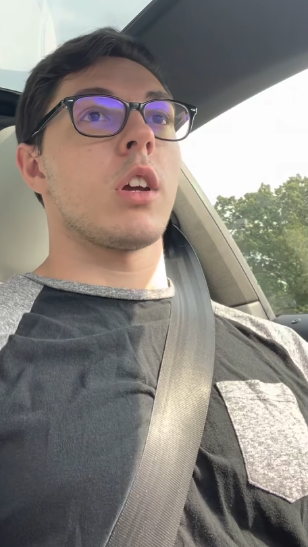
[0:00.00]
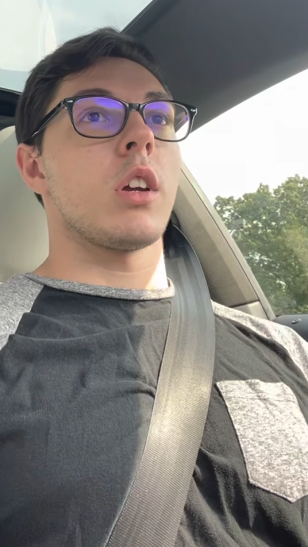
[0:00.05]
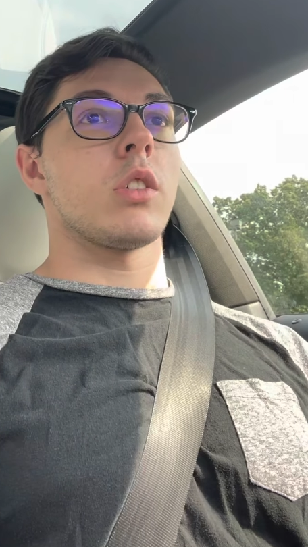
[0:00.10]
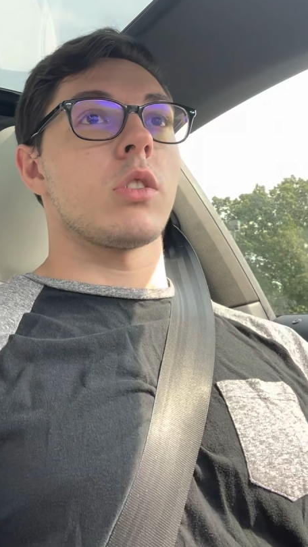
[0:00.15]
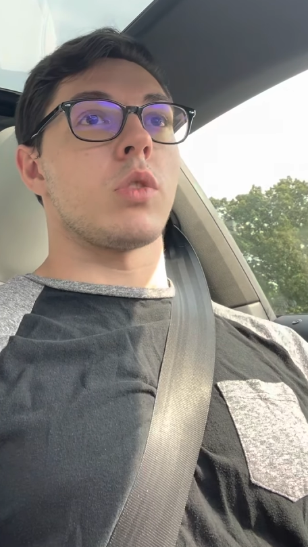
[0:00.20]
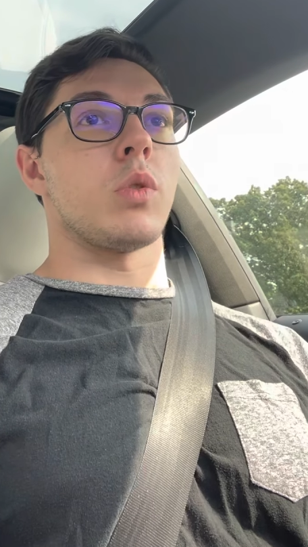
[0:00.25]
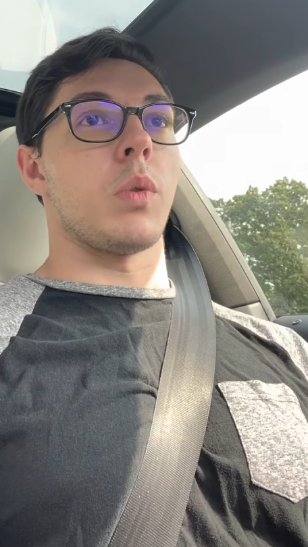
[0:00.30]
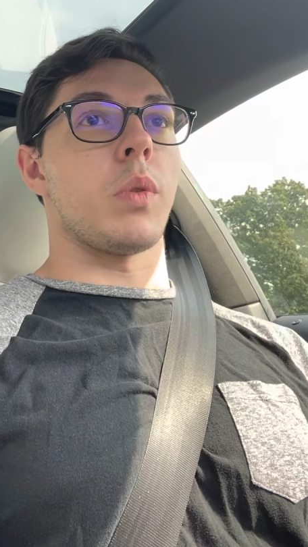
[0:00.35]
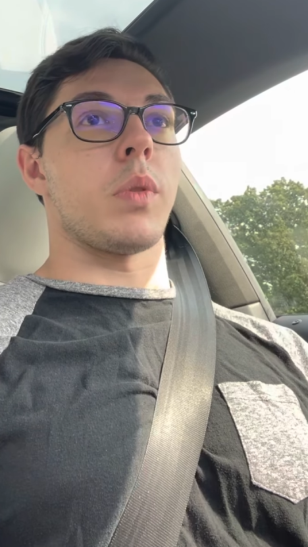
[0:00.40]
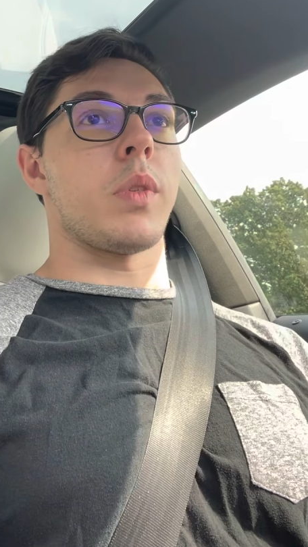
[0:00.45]

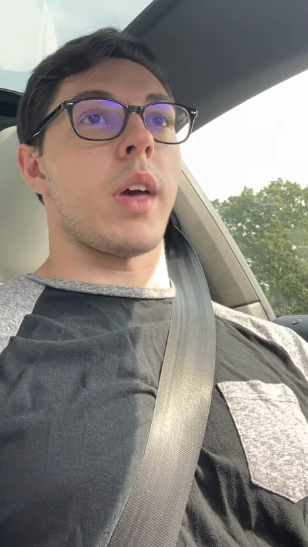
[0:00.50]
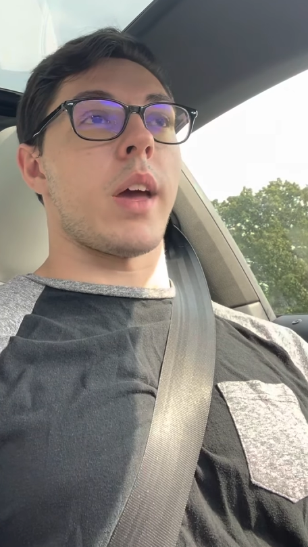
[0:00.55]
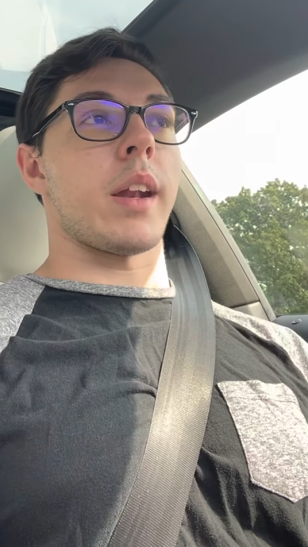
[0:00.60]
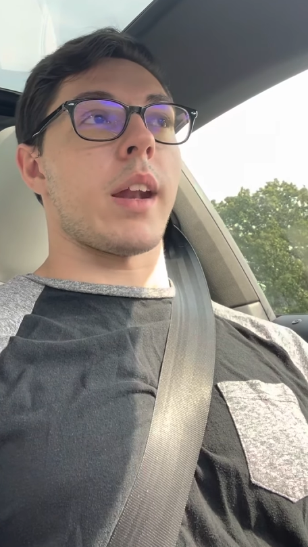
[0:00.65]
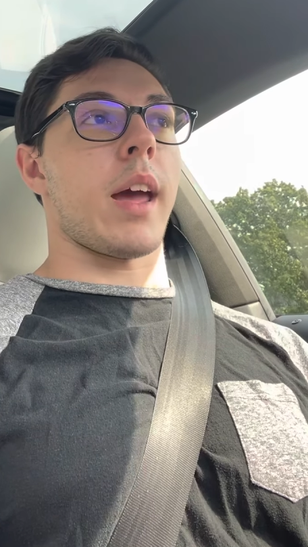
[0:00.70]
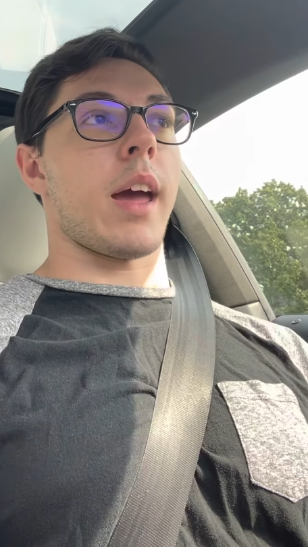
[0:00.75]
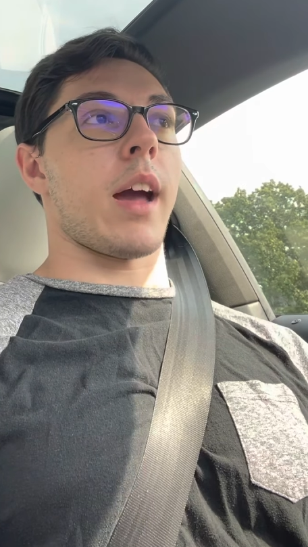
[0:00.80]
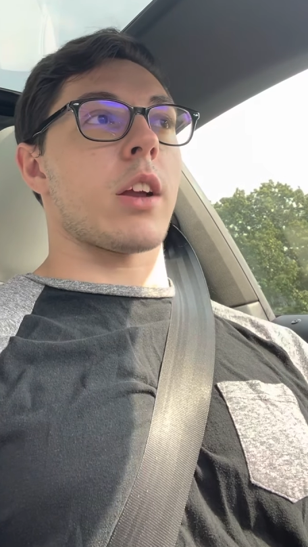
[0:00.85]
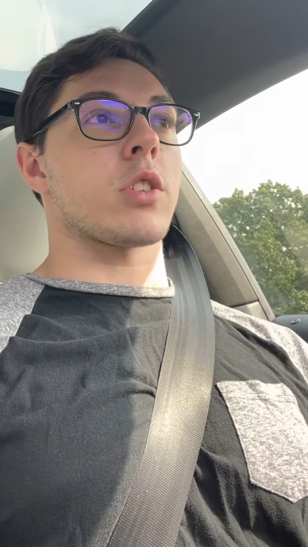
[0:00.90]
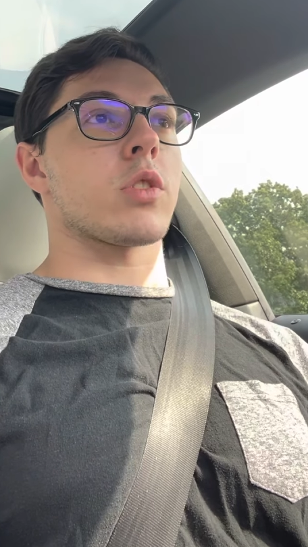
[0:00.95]
to
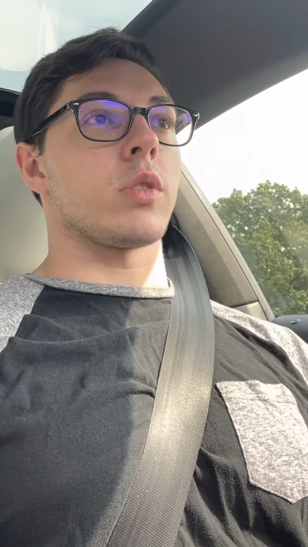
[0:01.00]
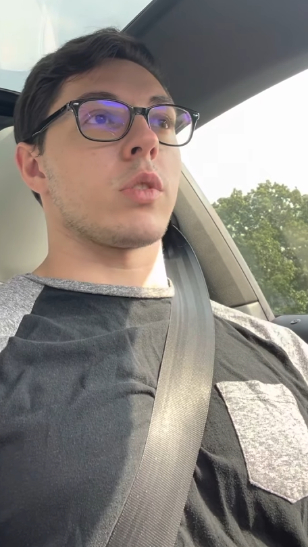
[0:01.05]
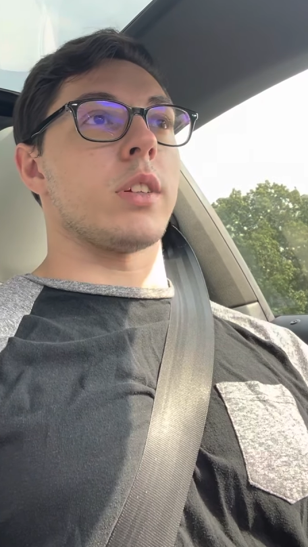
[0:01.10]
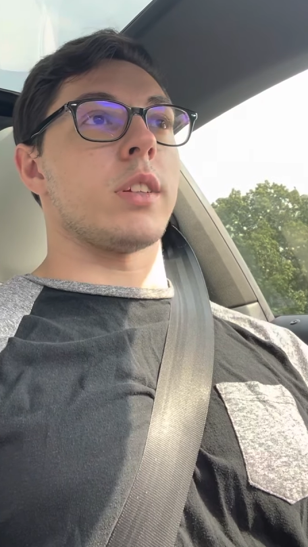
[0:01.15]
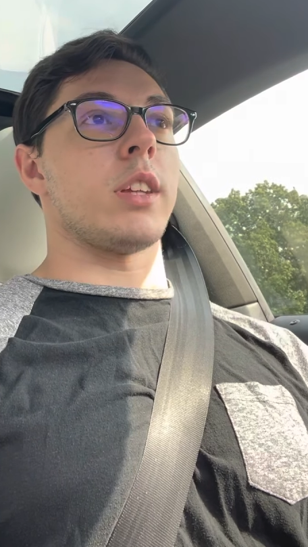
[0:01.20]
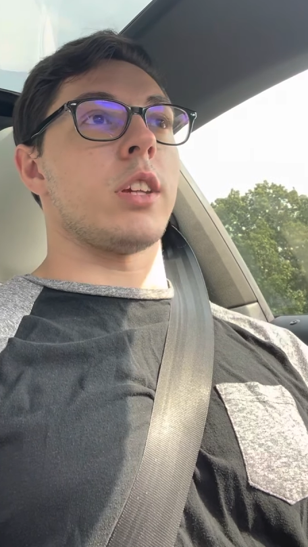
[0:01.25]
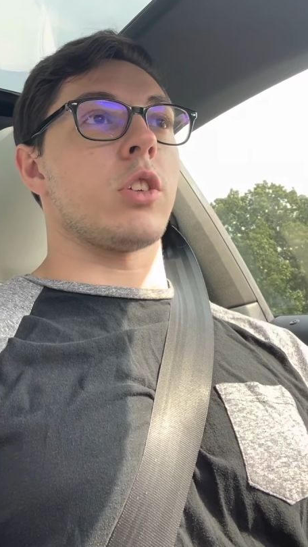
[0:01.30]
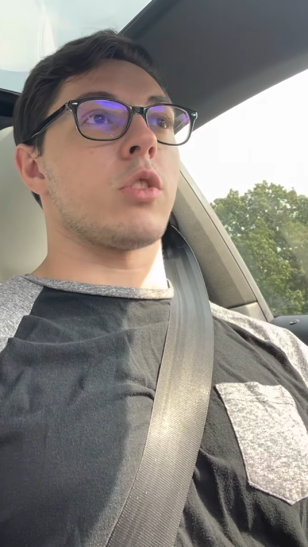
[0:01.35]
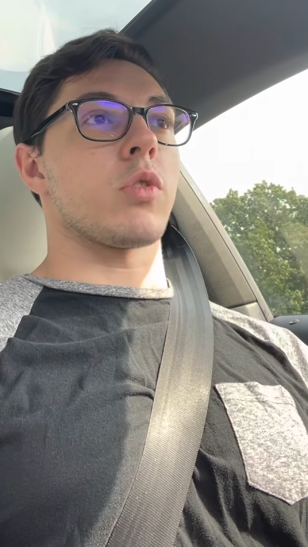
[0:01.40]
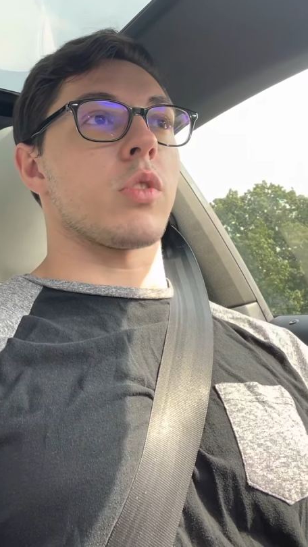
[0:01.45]
then actually
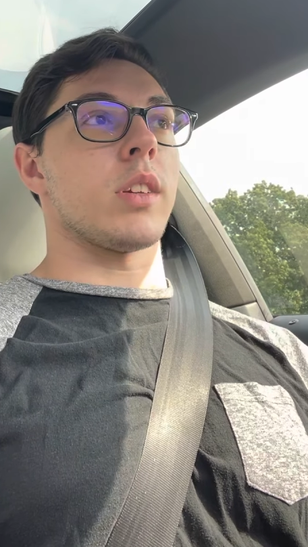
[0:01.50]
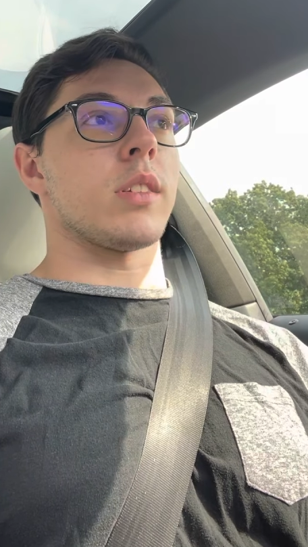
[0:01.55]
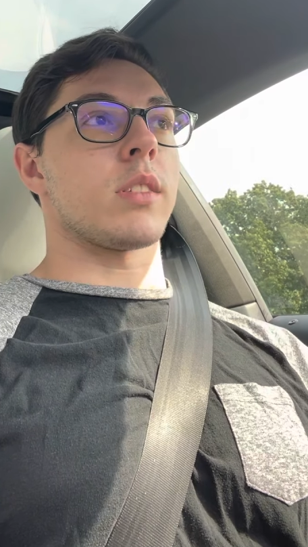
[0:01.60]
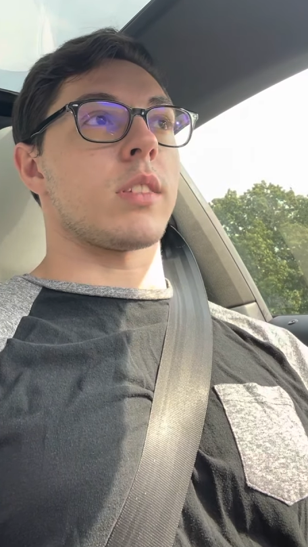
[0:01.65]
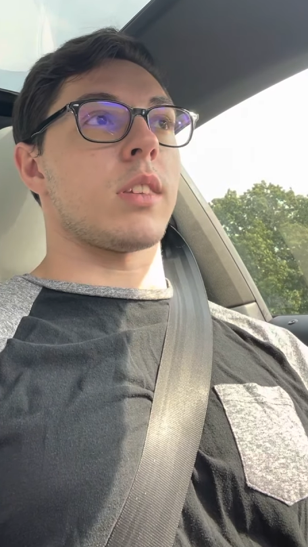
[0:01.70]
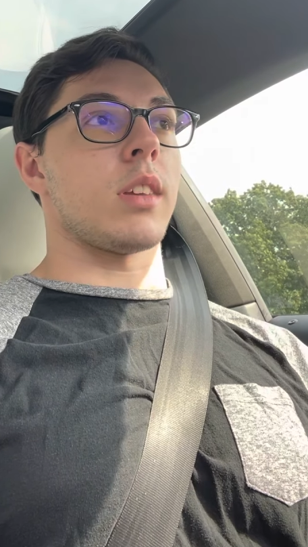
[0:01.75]
decrease